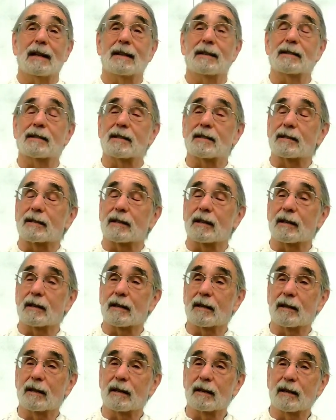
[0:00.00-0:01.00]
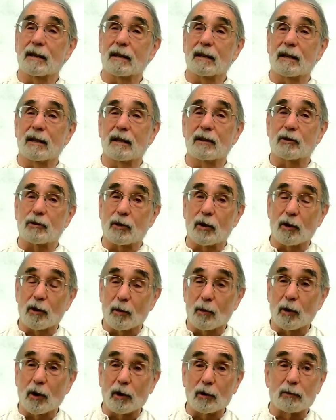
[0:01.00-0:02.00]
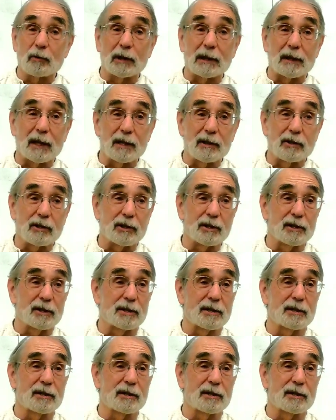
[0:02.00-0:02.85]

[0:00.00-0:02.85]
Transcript: This is Intro to World Religions.